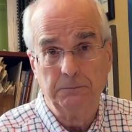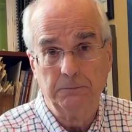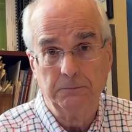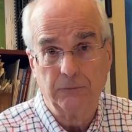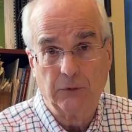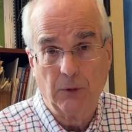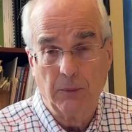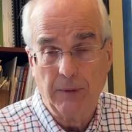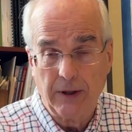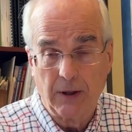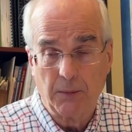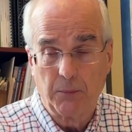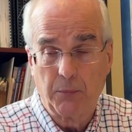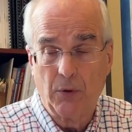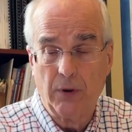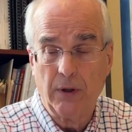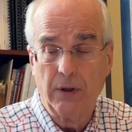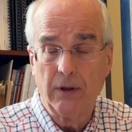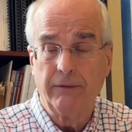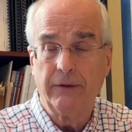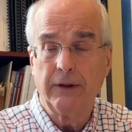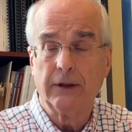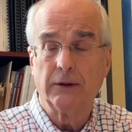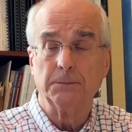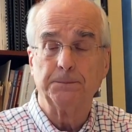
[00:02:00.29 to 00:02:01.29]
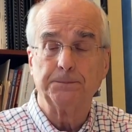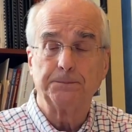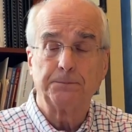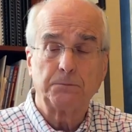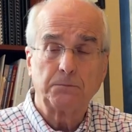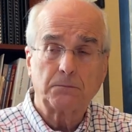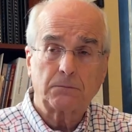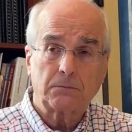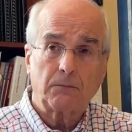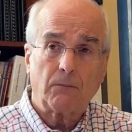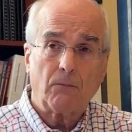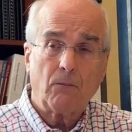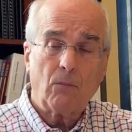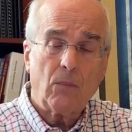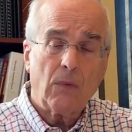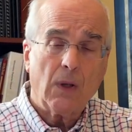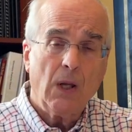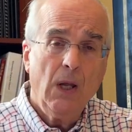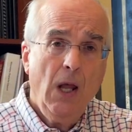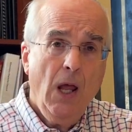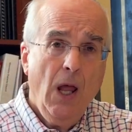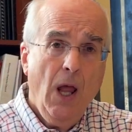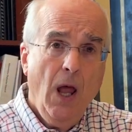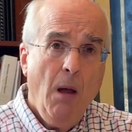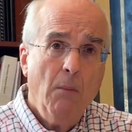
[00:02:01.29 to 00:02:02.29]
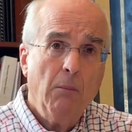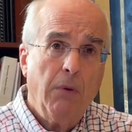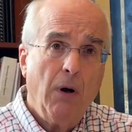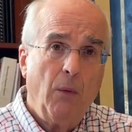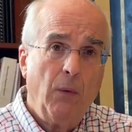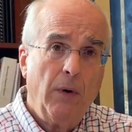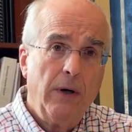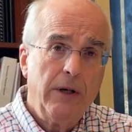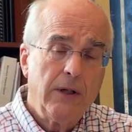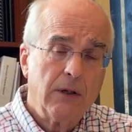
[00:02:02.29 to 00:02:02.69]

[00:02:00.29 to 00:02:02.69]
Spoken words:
from their point of view. But when